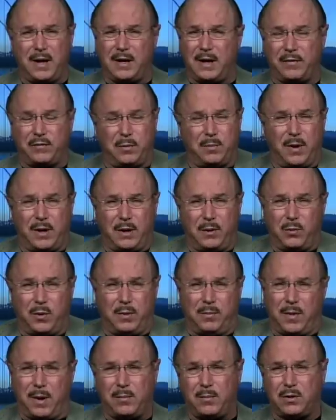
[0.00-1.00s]
and everybody
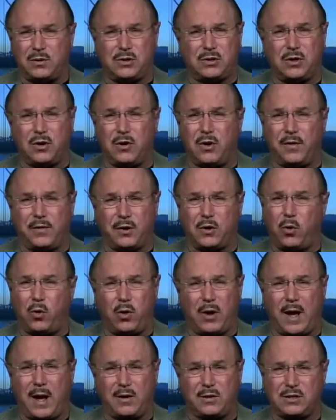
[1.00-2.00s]
remembers her on the
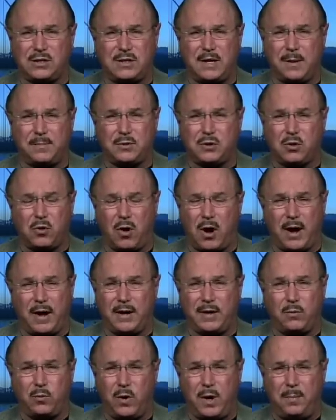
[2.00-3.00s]
courthouse steps
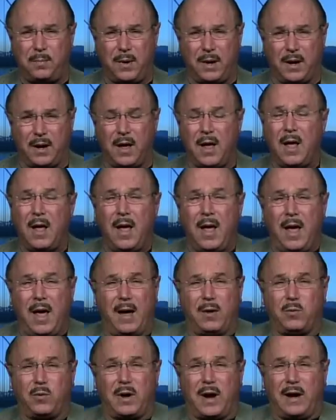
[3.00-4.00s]
crying and weeping.
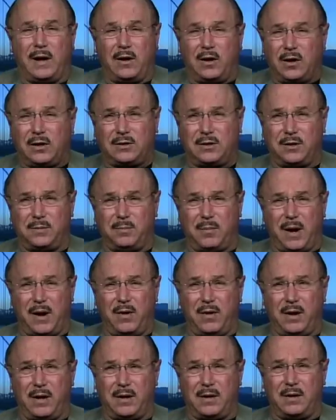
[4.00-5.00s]
And when I looked at
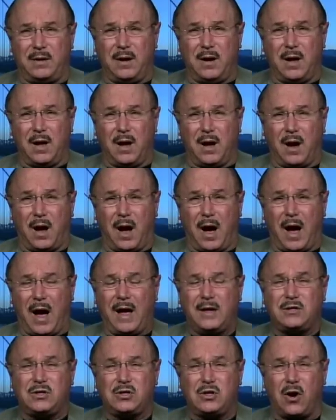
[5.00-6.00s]
Marion,
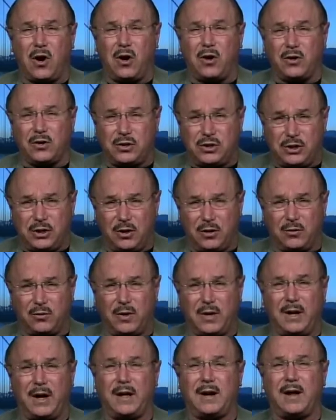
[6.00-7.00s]
I saw her
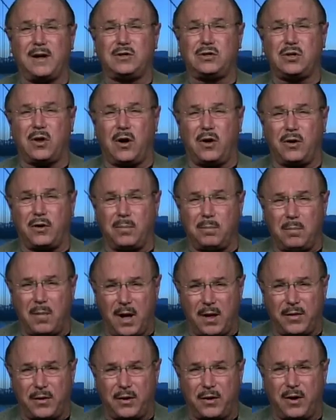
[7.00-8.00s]
children and I saw her
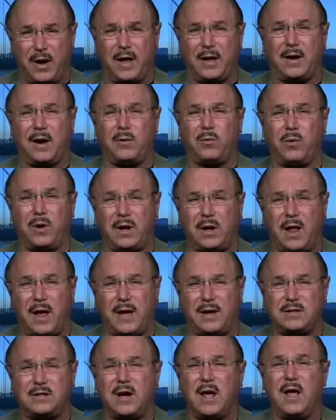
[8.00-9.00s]
mother, and I
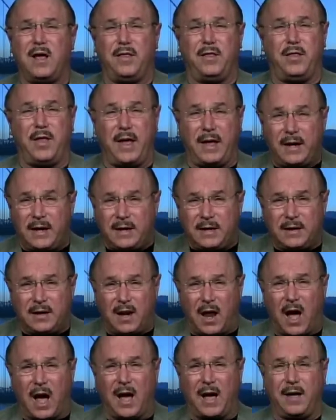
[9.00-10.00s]
realized they didn't
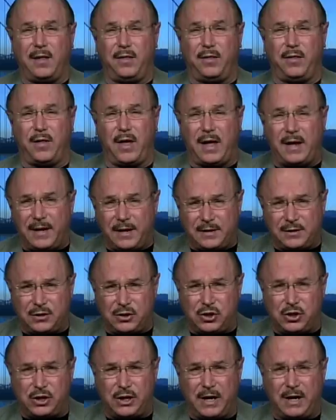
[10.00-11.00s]
lie, they didn't
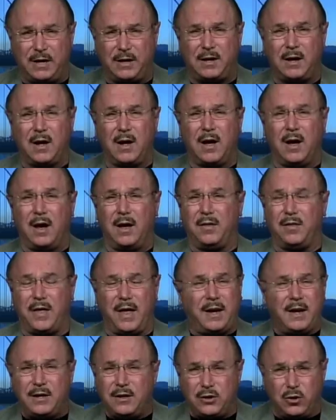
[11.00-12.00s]
cheat,
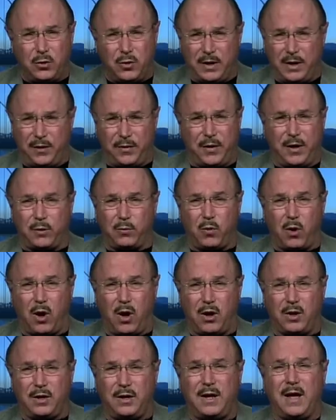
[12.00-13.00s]
they didn't do anything
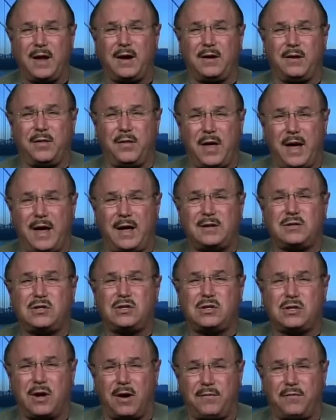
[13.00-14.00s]
wrong, yet they
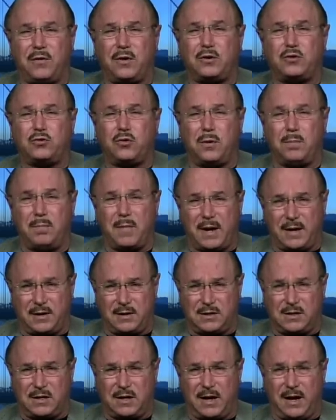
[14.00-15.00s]
suffered
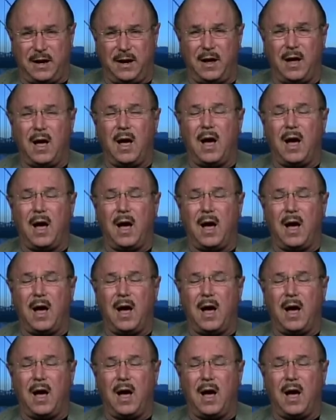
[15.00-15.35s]
tremendously.